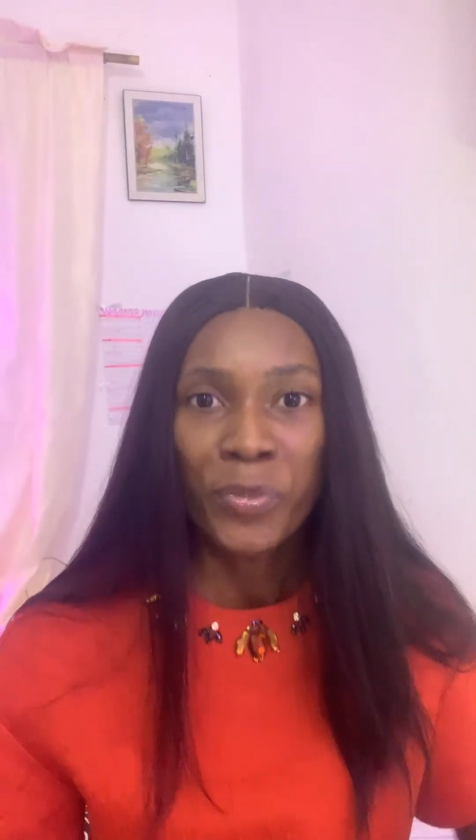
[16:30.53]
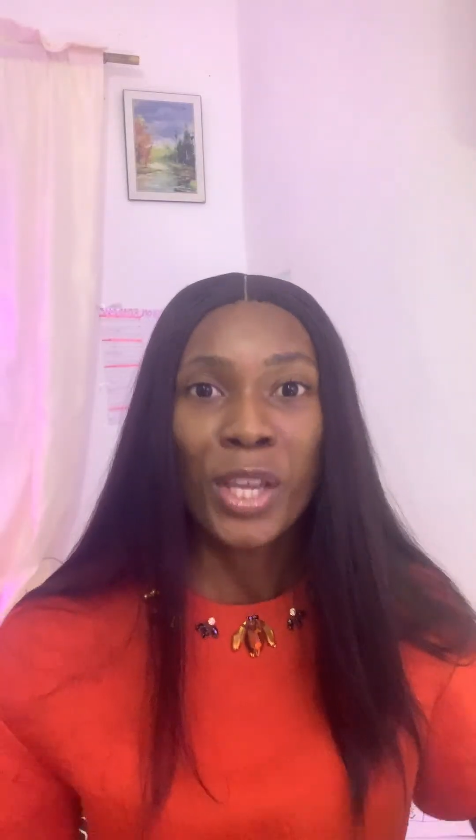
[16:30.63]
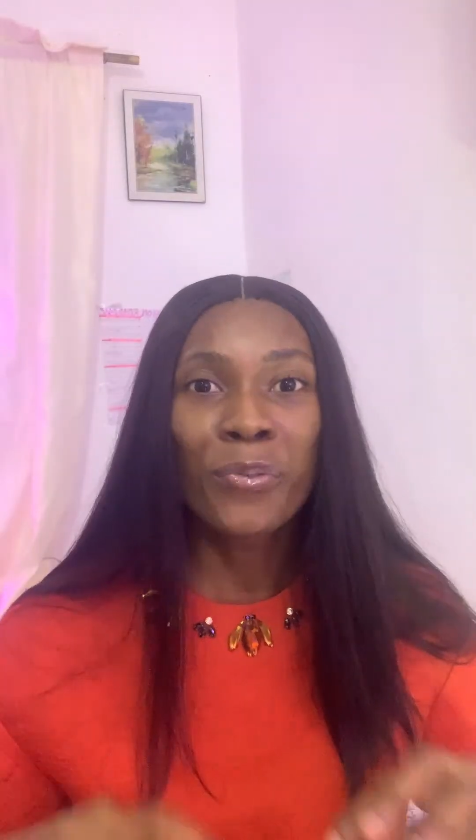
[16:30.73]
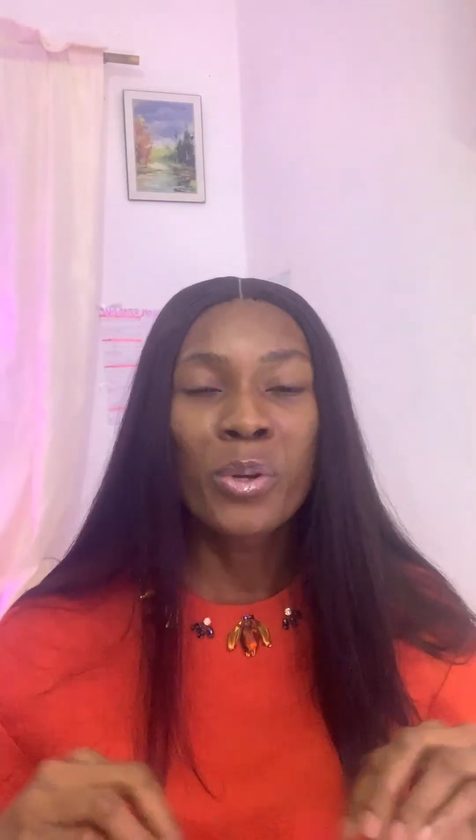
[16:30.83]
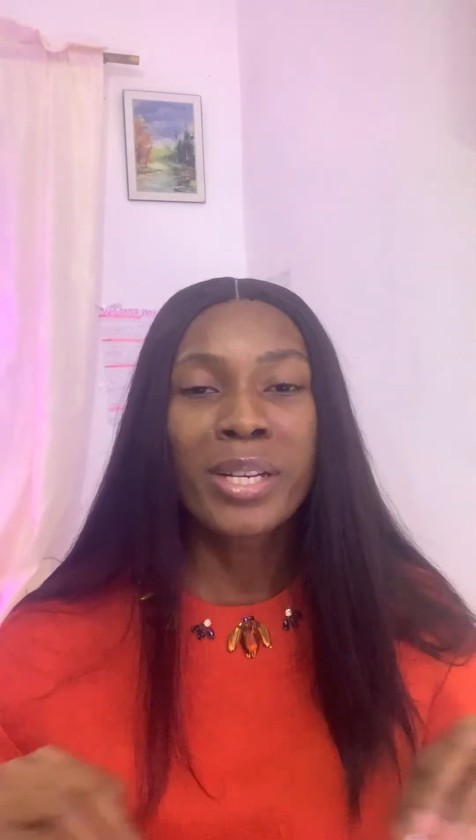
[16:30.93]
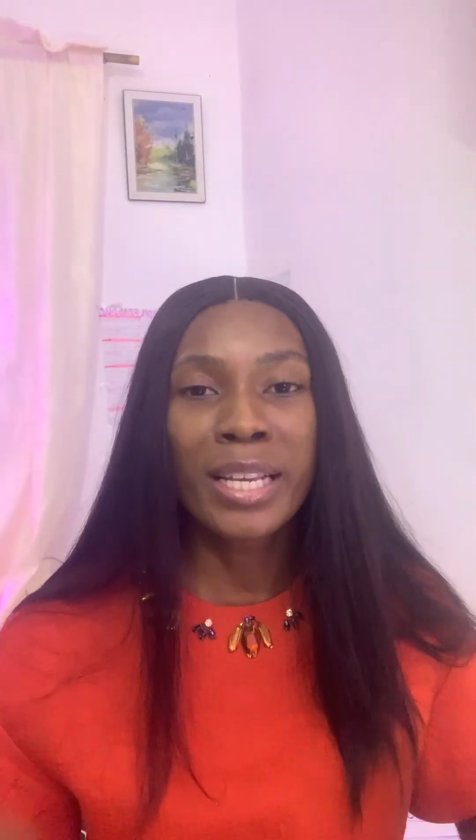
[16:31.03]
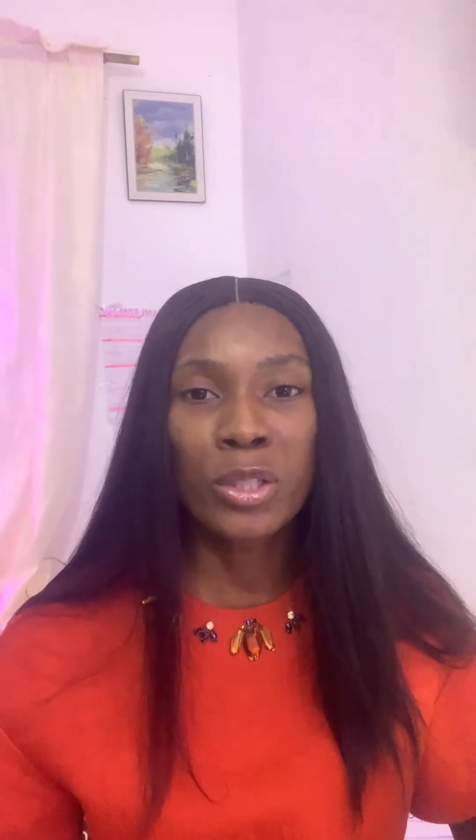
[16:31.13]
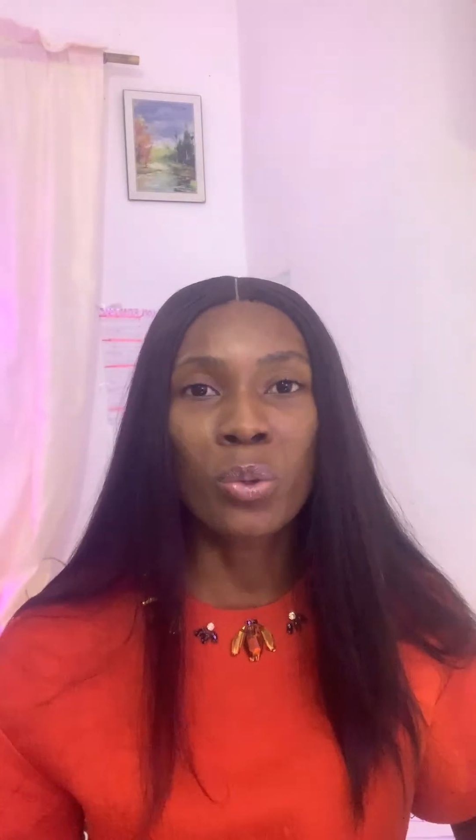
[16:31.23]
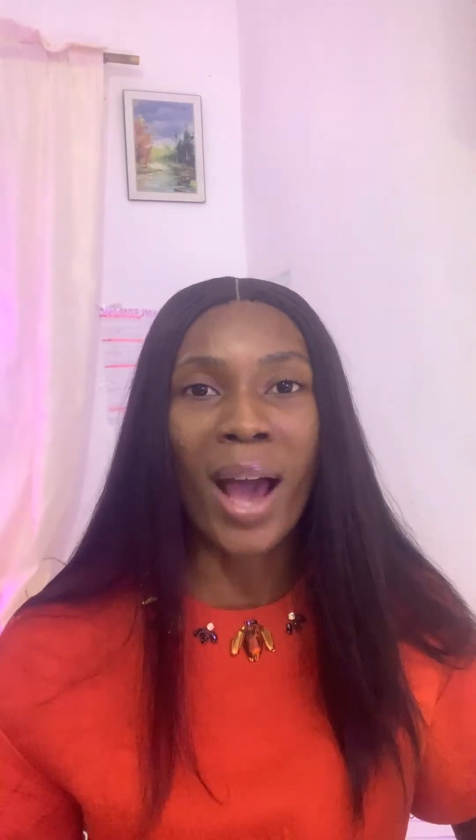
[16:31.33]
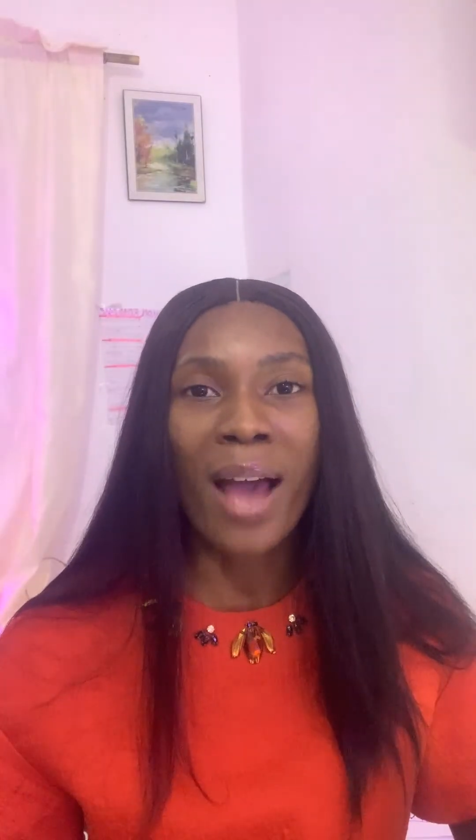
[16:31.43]
If you
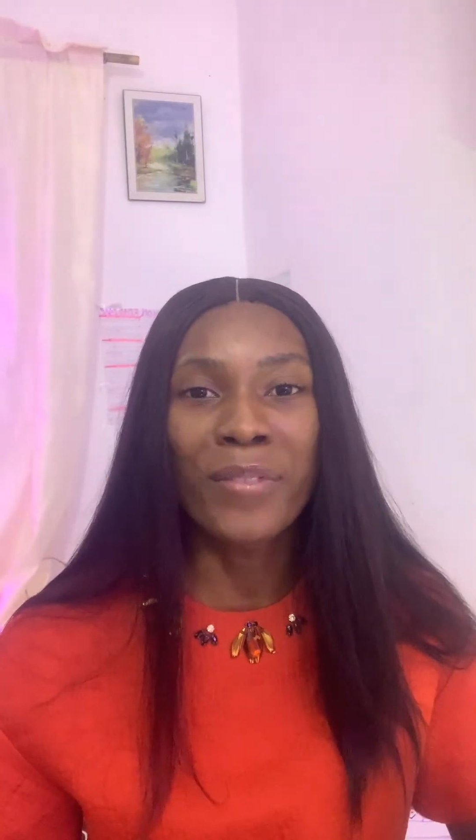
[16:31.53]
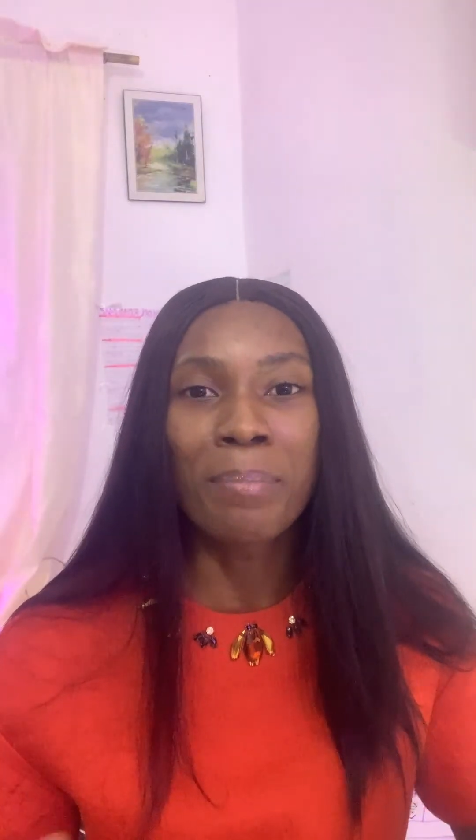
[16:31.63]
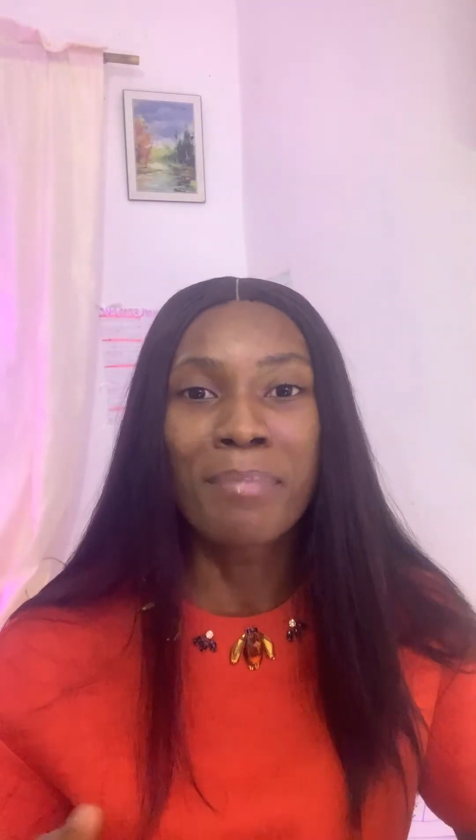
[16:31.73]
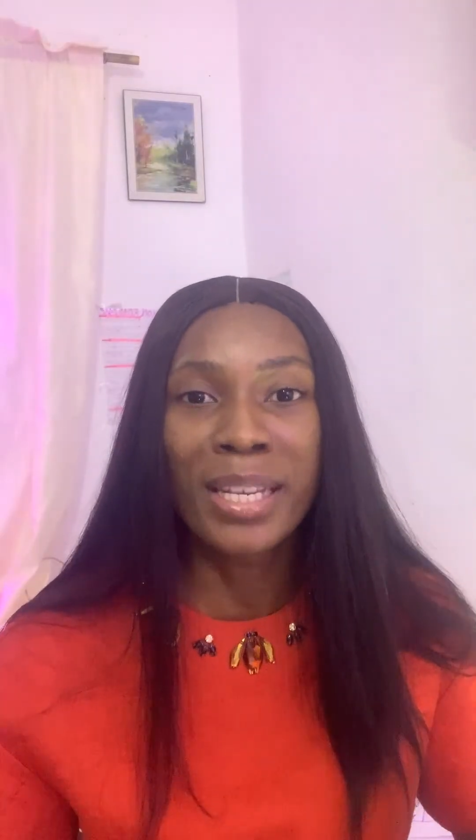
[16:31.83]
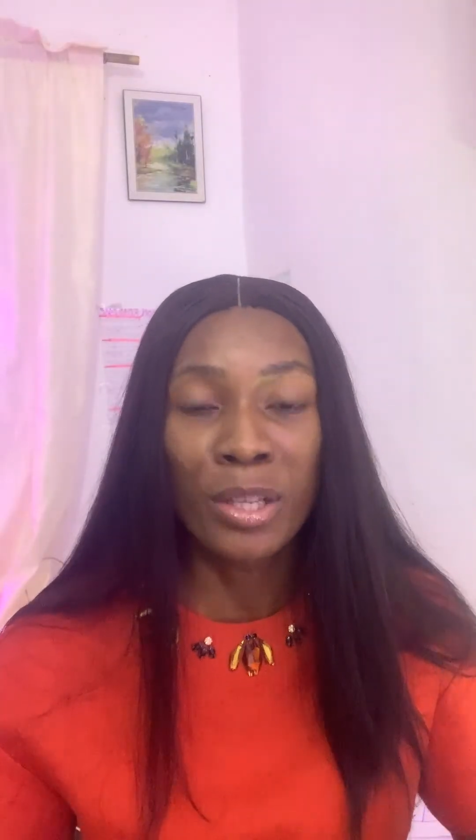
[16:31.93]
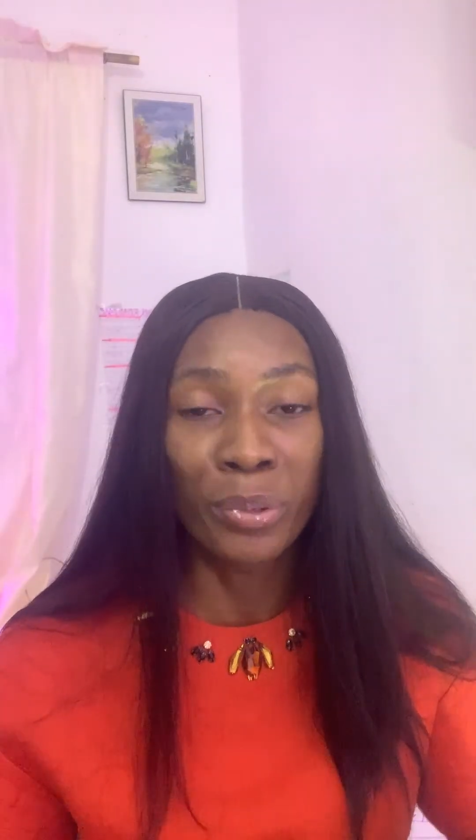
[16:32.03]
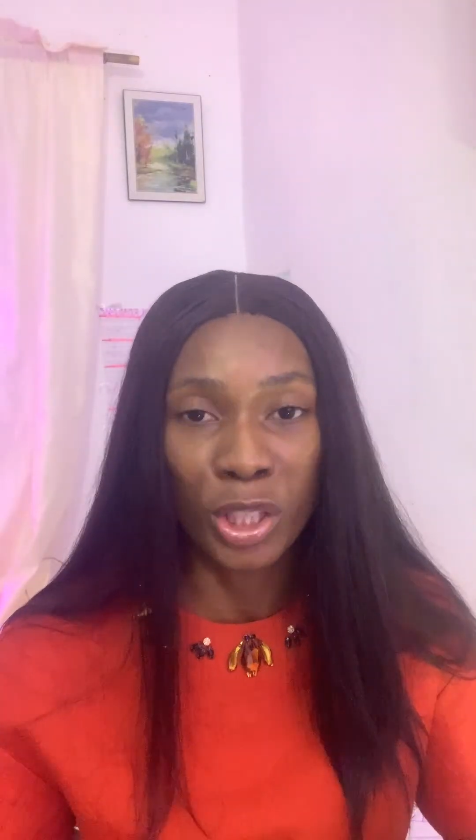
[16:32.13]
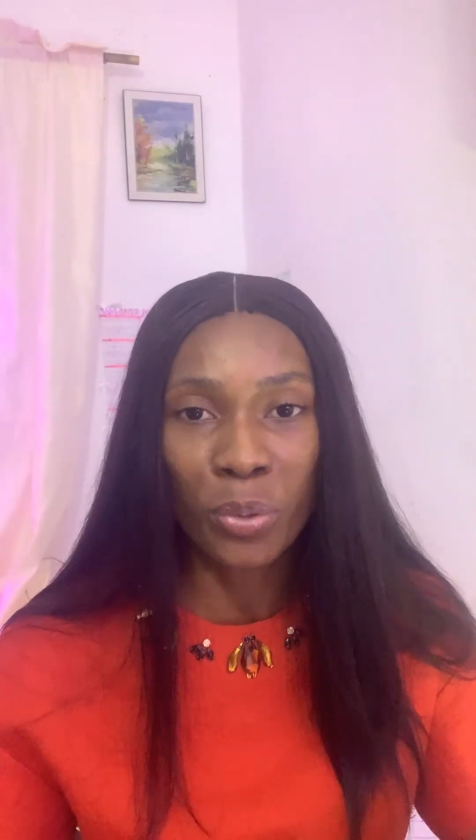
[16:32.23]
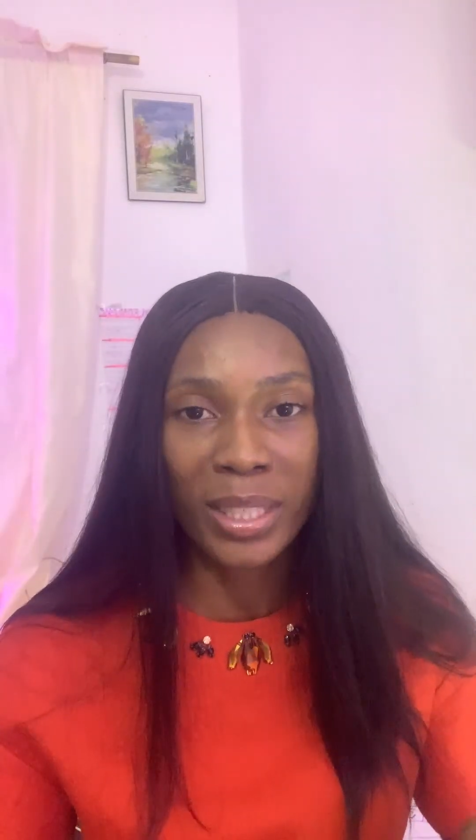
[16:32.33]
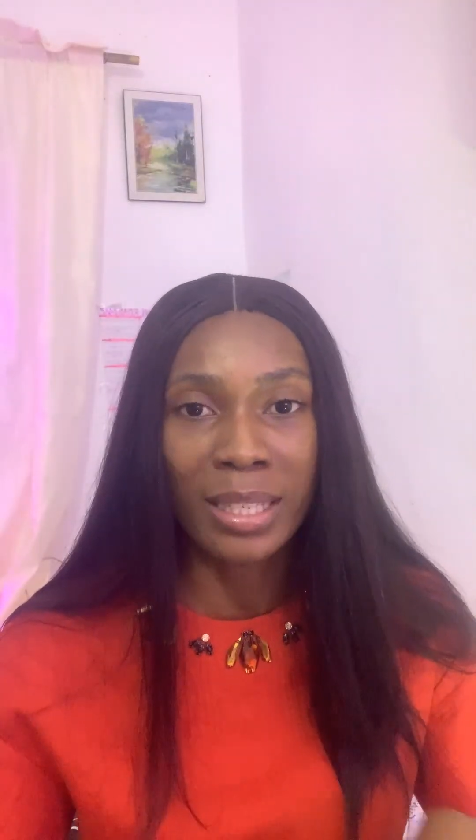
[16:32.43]
need to have a mini
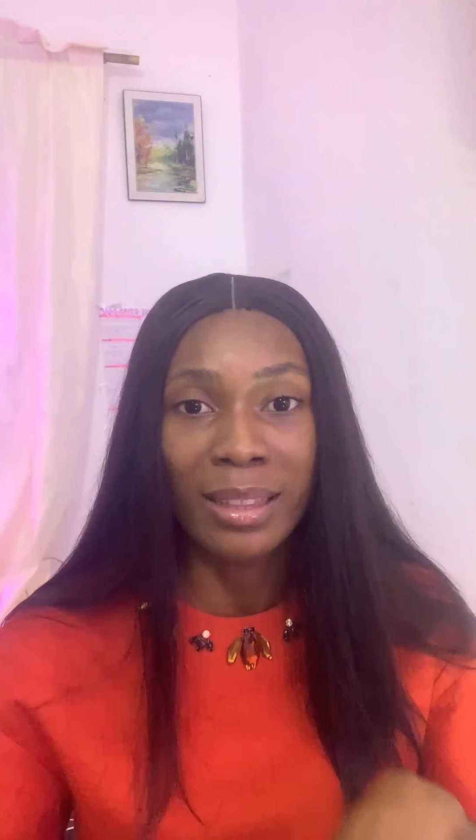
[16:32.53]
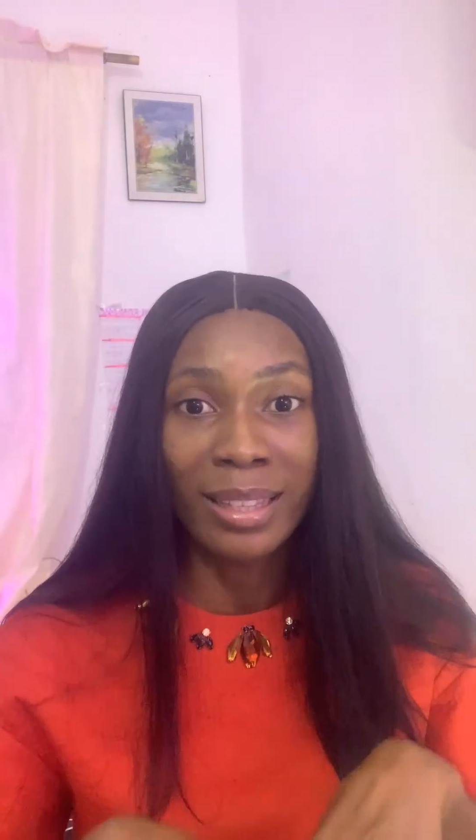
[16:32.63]
retreat in